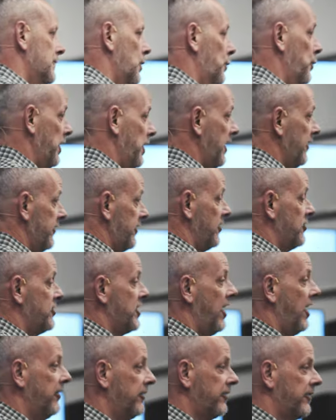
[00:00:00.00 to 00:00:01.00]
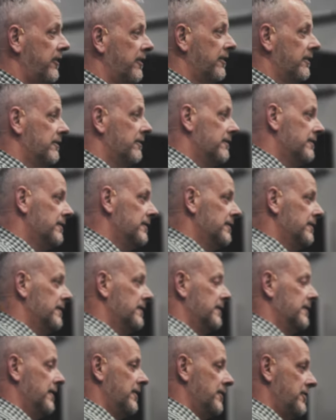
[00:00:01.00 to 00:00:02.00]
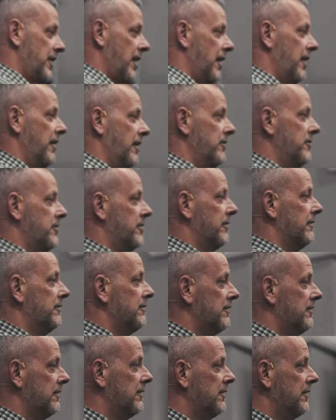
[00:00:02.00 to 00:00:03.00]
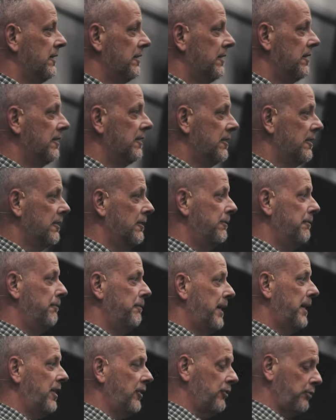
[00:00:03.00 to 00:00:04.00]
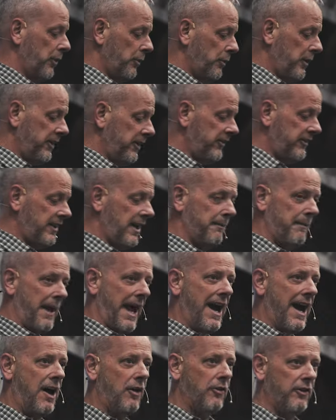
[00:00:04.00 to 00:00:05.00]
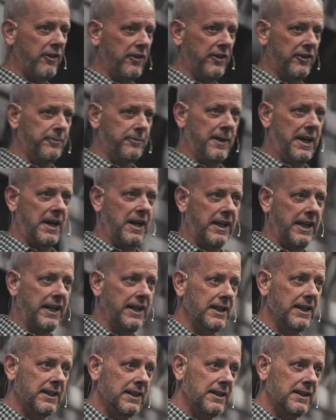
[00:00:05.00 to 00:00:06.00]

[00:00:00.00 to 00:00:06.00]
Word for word: when He's a just judge? Because when we step out of this body,